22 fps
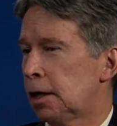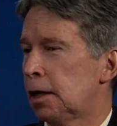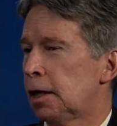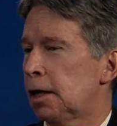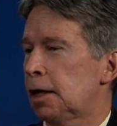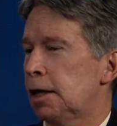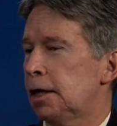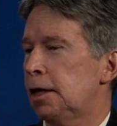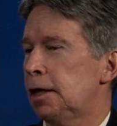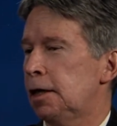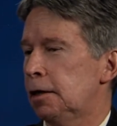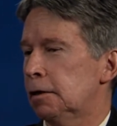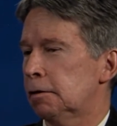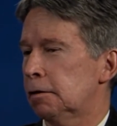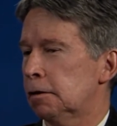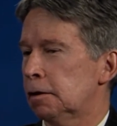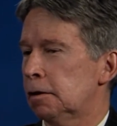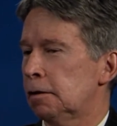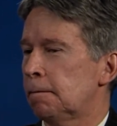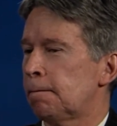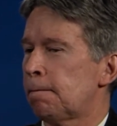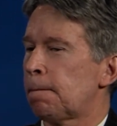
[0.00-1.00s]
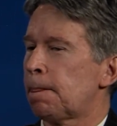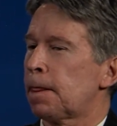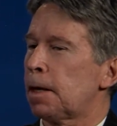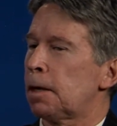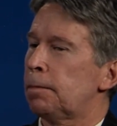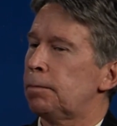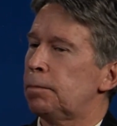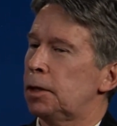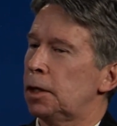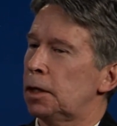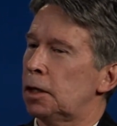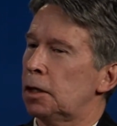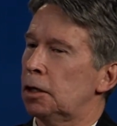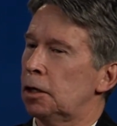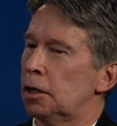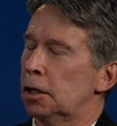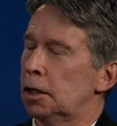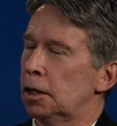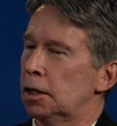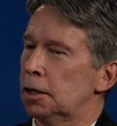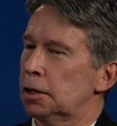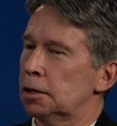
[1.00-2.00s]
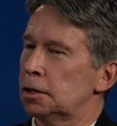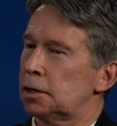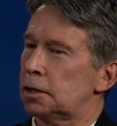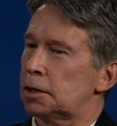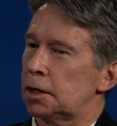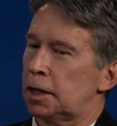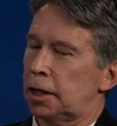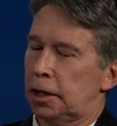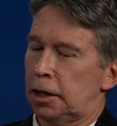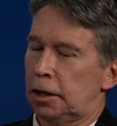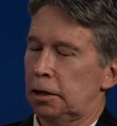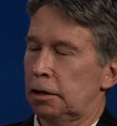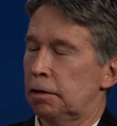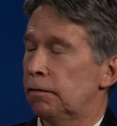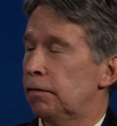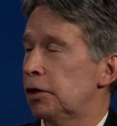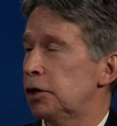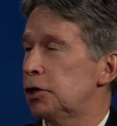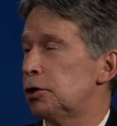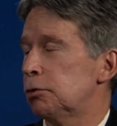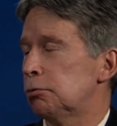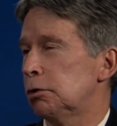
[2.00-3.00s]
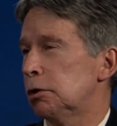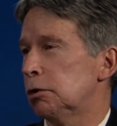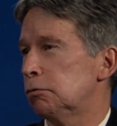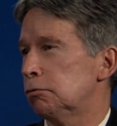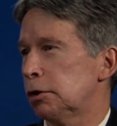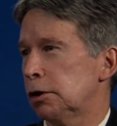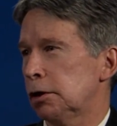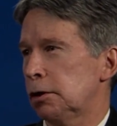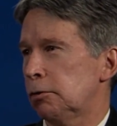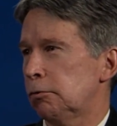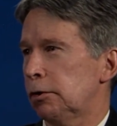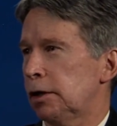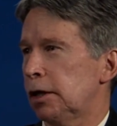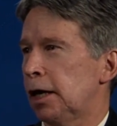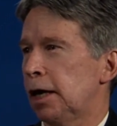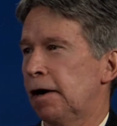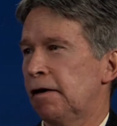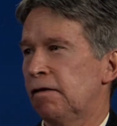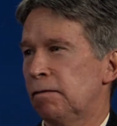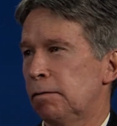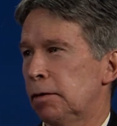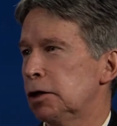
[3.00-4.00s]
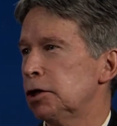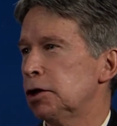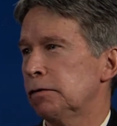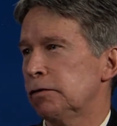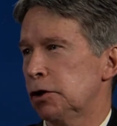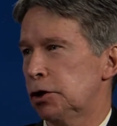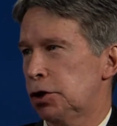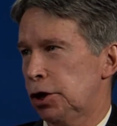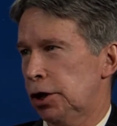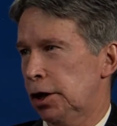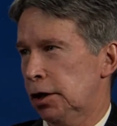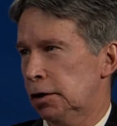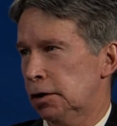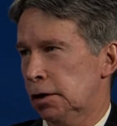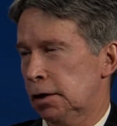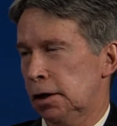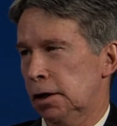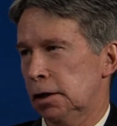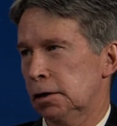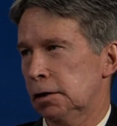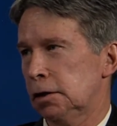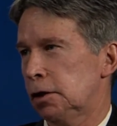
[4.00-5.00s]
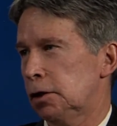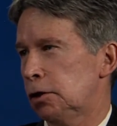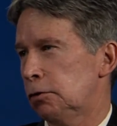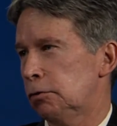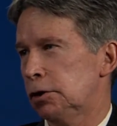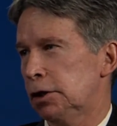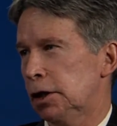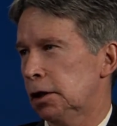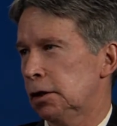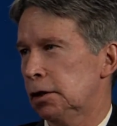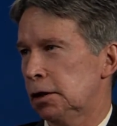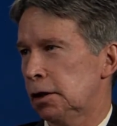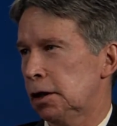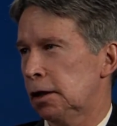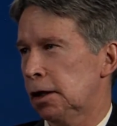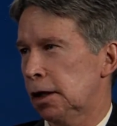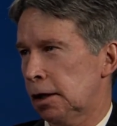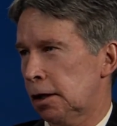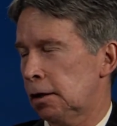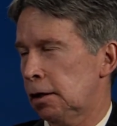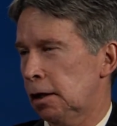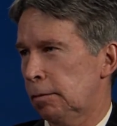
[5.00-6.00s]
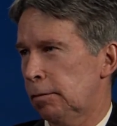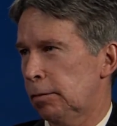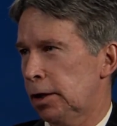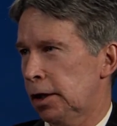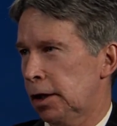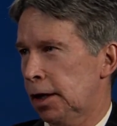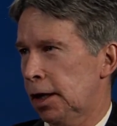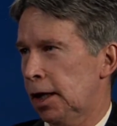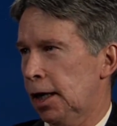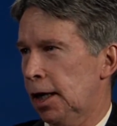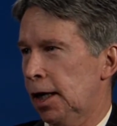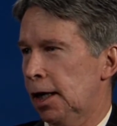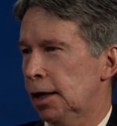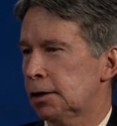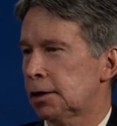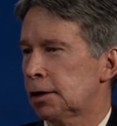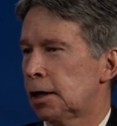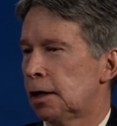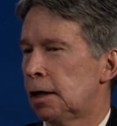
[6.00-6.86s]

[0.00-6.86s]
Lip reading: Here, because an individual really wouldn't have much of a chance against a huge entity like Columbia Gas,